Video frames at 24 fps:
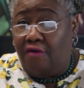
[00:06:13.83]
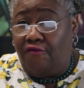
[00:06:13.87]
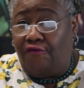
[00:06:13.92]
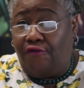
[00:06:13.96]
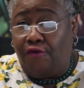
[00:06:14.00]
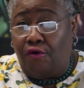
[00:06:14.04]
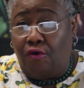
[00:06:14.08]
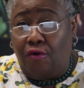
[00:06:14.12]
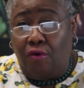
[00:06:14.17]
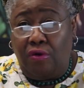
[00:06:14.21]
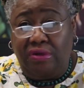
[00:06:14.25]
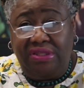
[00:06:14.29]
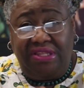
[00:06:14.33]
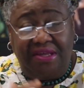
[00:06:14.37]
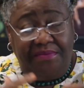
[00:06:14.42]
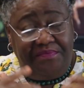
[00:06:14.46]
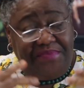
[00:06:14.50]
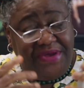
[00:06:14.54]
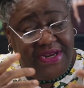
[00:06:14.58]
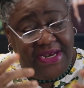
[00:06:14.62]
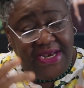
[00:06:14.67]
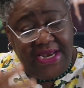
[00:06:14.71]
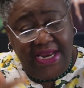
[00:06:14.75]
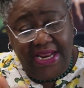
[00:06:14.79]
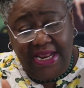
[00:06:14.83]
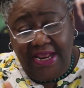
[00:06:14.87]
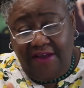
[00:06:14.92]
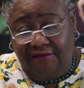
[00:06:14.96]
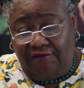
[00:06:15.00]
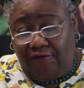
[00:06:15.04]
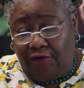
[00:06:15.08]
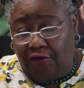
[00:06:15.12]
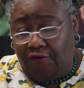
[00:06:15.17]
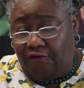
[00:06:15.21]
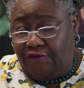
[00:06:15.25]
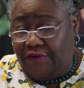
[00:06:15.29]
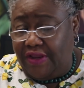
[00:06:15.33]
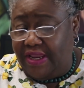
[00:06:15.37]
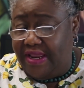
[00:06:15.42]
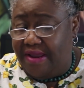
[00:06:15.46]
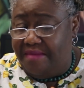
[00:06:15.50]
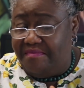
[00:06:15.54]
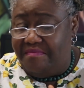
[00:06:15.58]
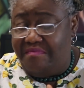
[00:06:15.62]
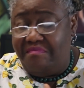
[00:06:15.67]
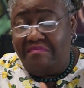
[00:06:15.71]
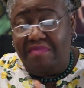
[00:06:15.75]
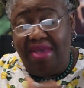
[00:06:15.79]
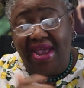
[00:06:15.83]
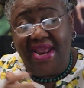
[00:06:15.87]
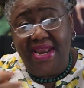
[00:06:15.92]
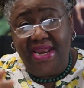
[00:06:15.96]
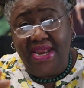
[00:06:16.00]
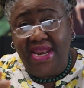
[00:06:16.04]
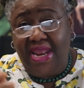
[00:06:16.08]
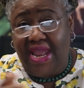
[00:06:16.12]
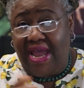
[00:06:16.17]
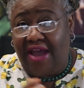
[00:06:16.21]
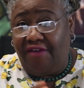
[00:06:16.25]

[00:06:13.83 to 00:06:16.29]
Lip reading: for the belief of many